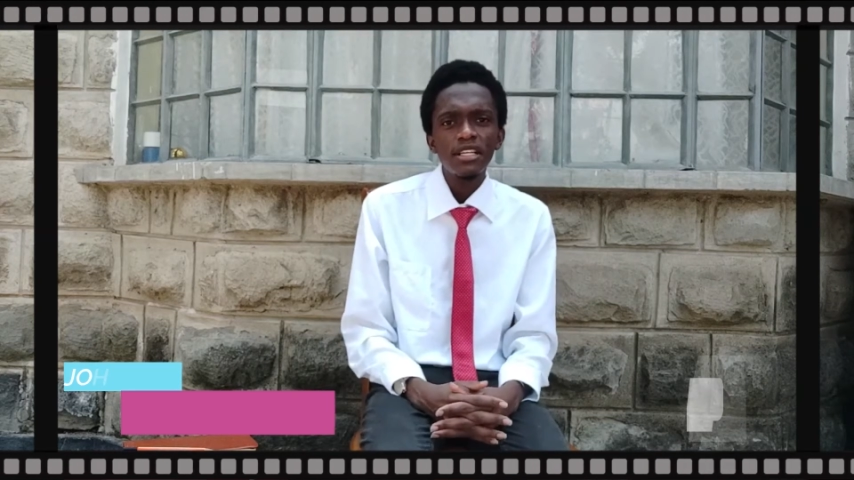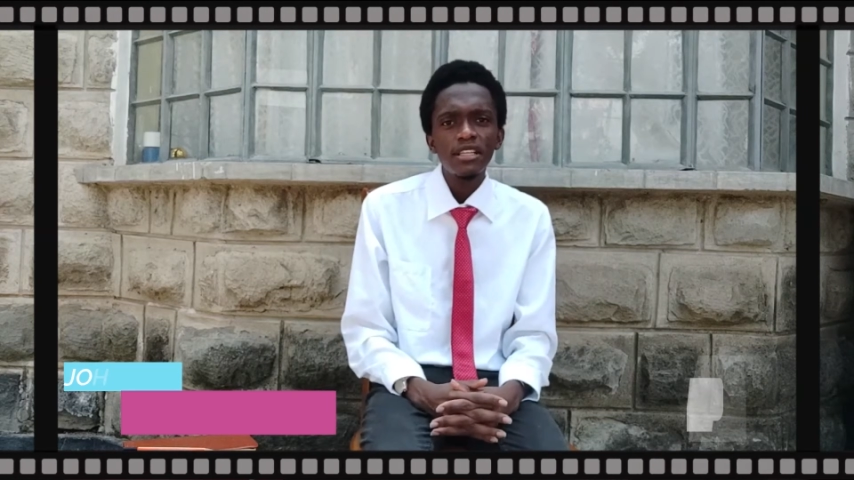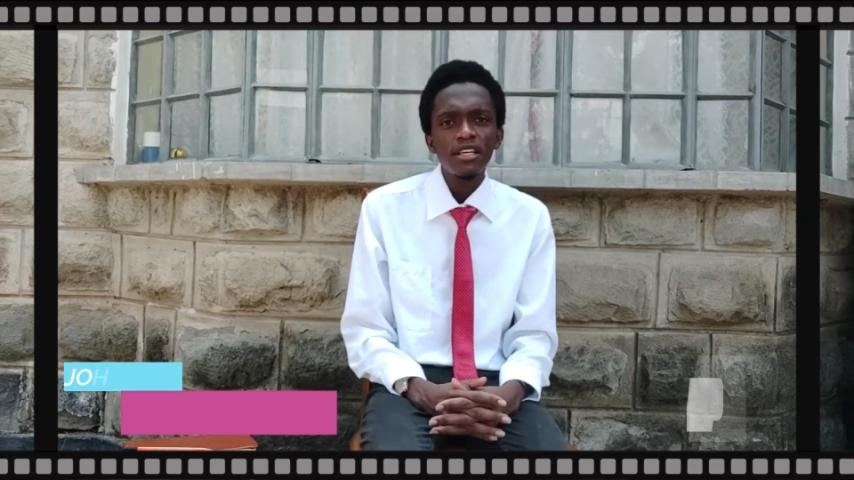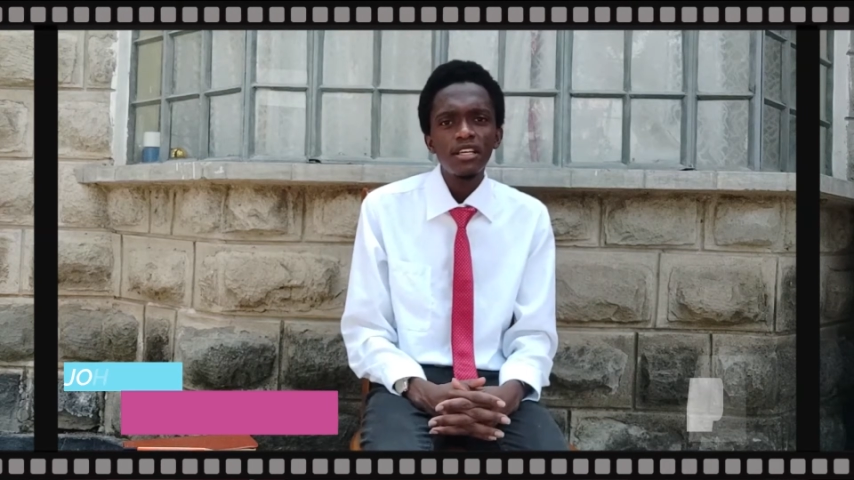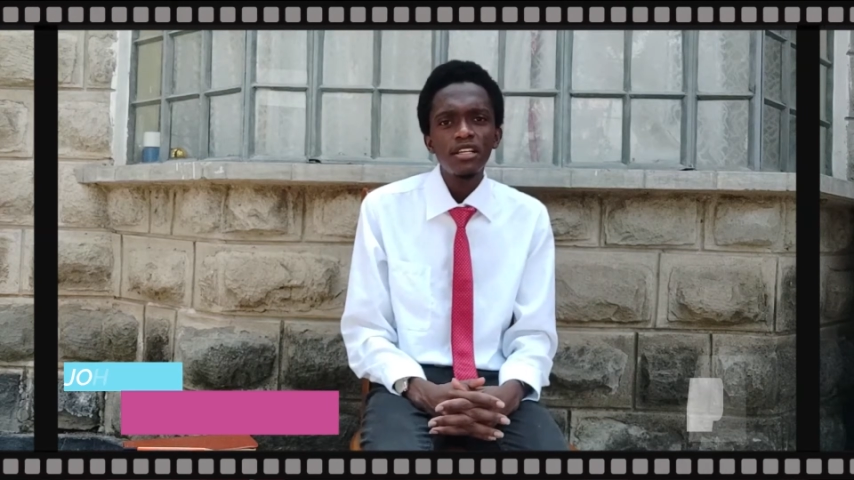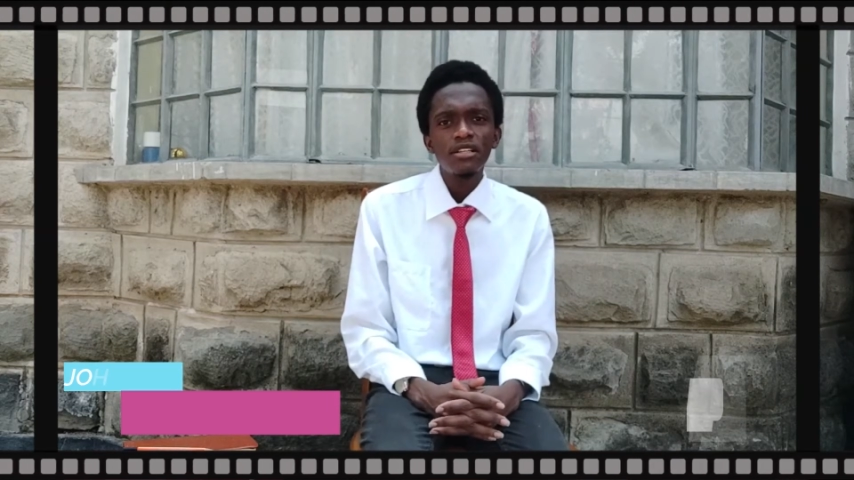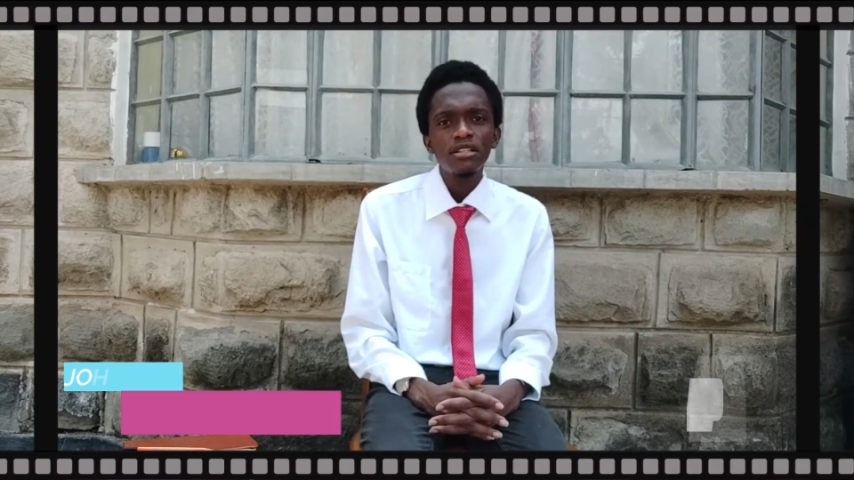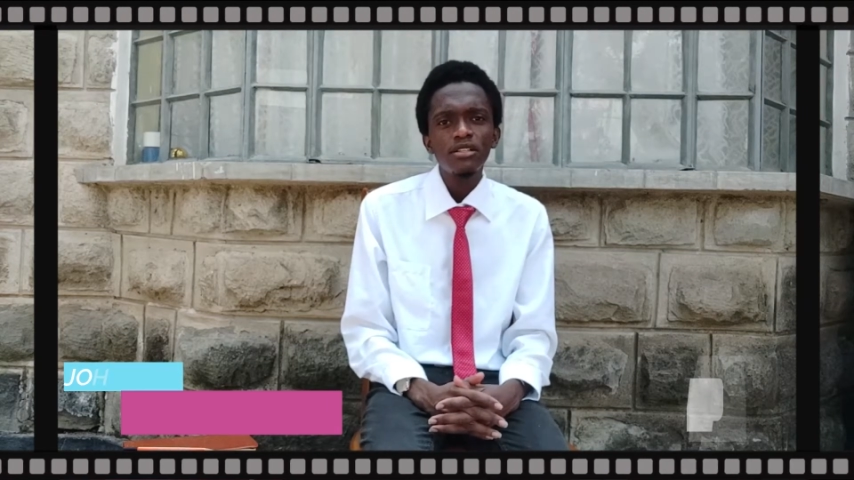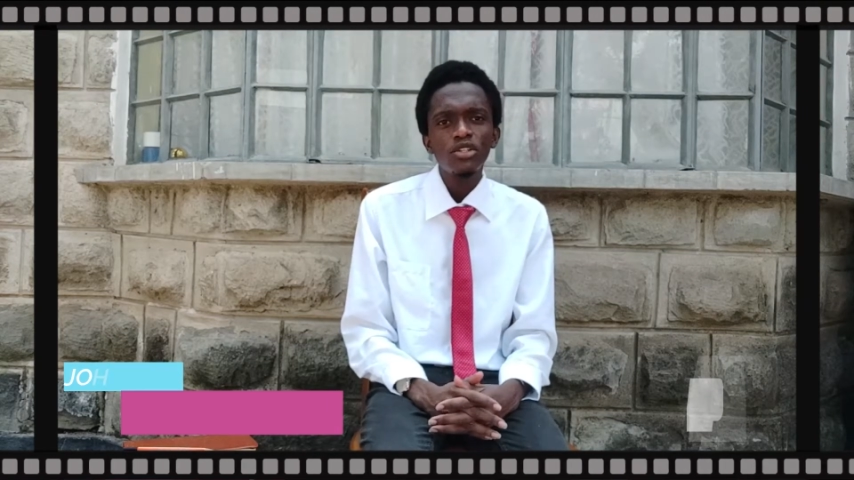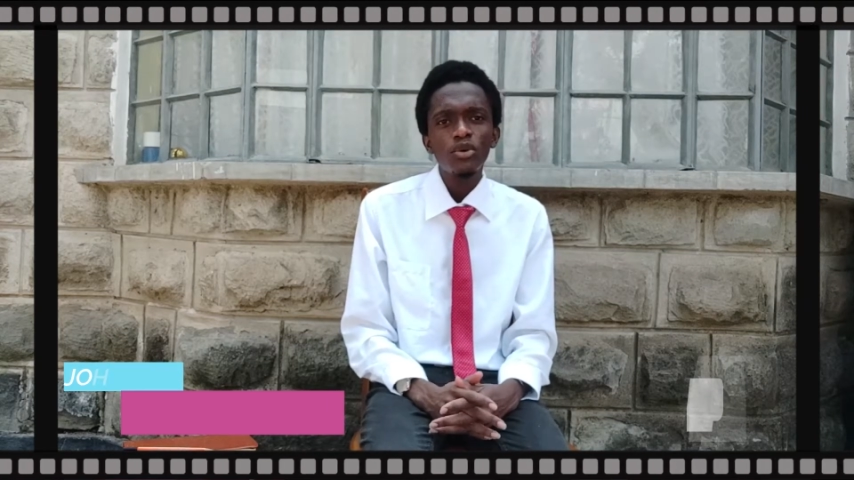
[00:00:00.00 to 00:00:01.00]
And
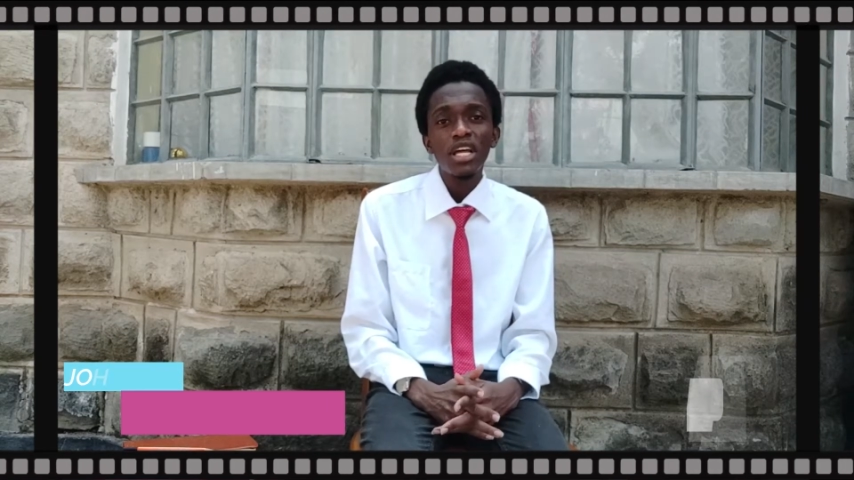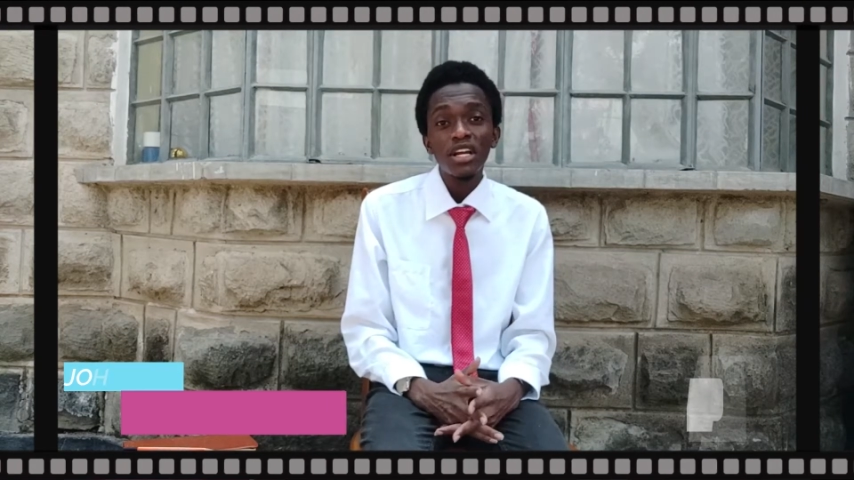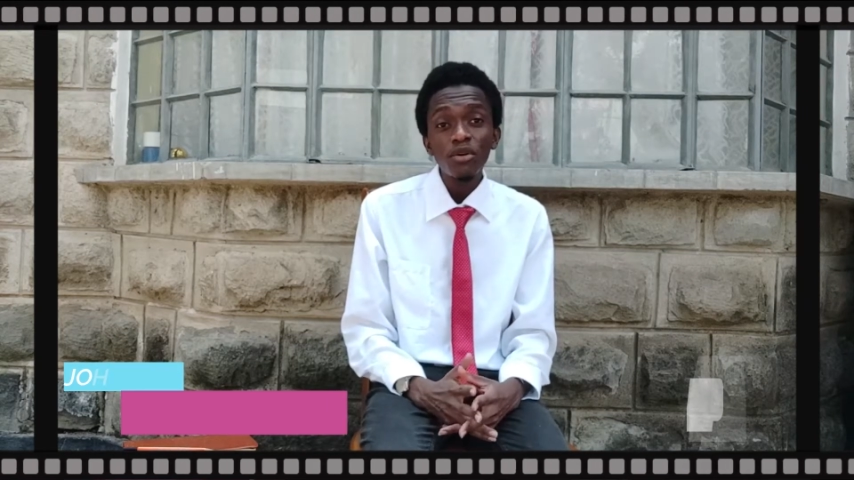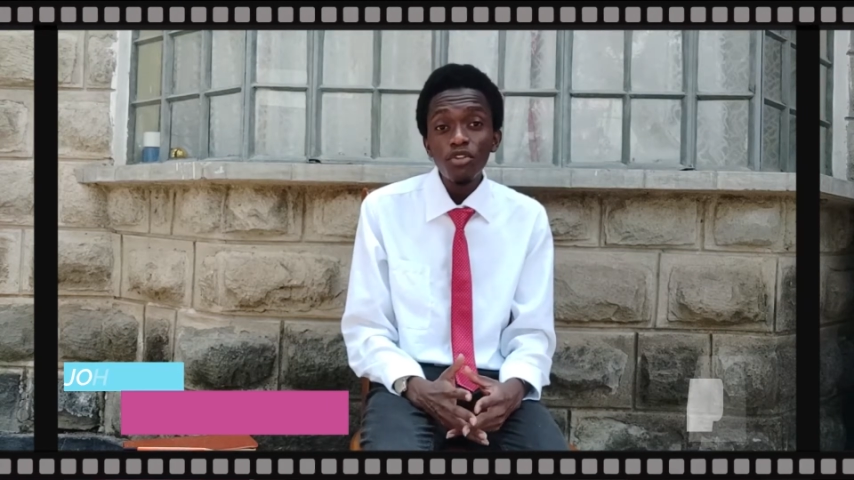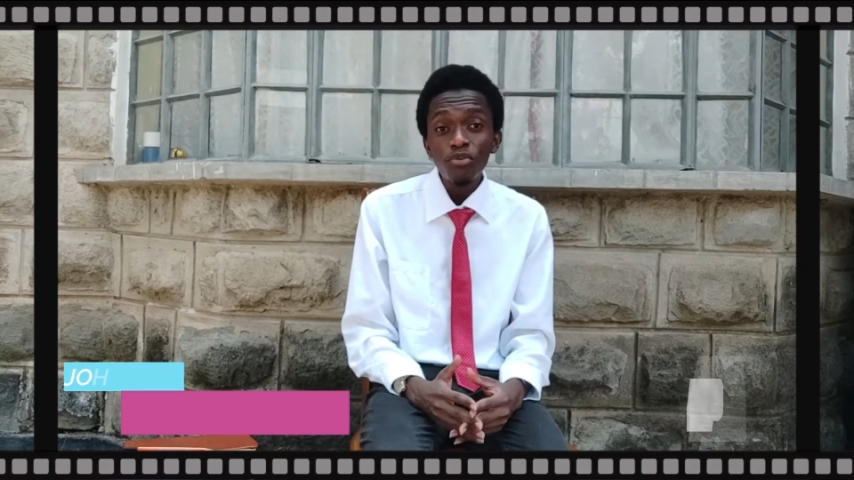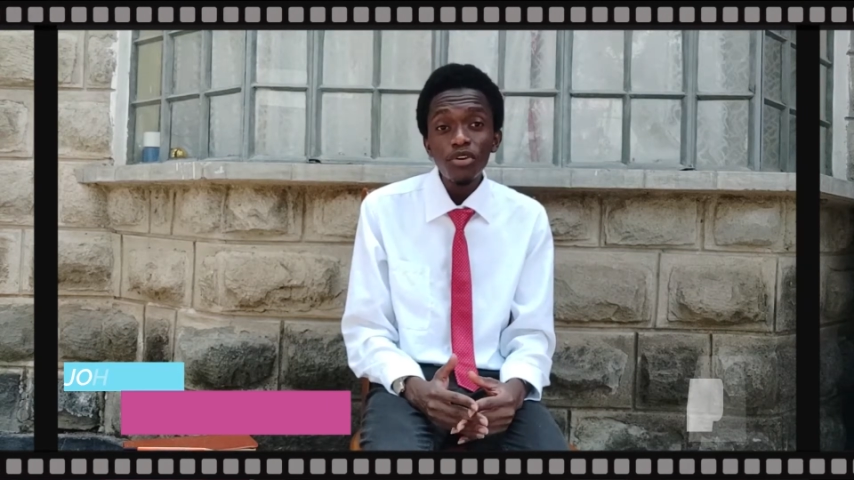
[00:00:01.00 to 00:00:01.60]
then you will agree with